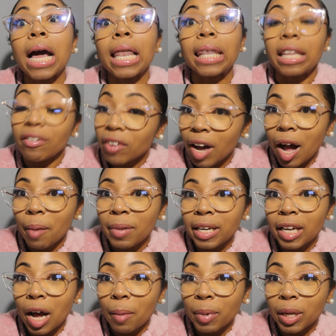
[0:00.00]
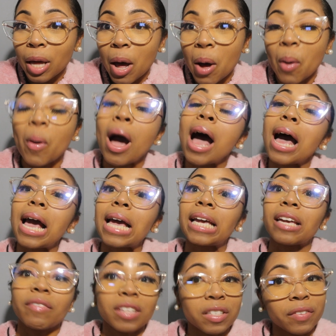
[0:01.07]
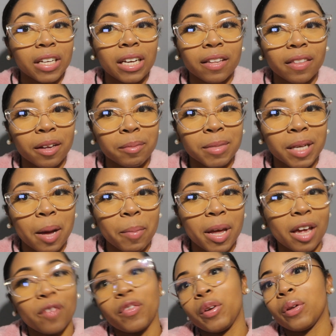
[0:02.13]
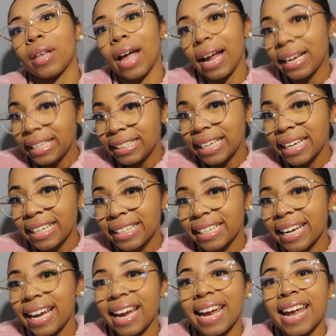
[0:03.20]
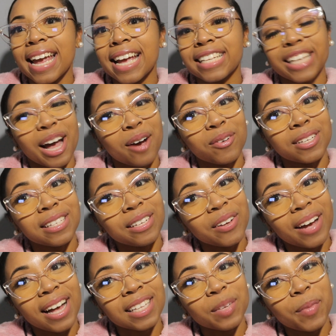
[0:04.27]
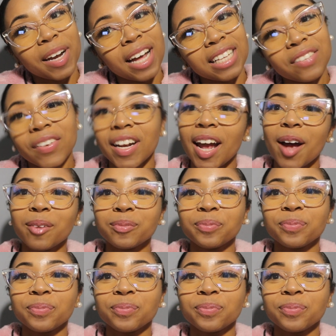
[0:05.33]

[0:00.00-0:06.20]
leave a comment down below, give this video a thumbs up if you liked it, and I will see you guys in my next video.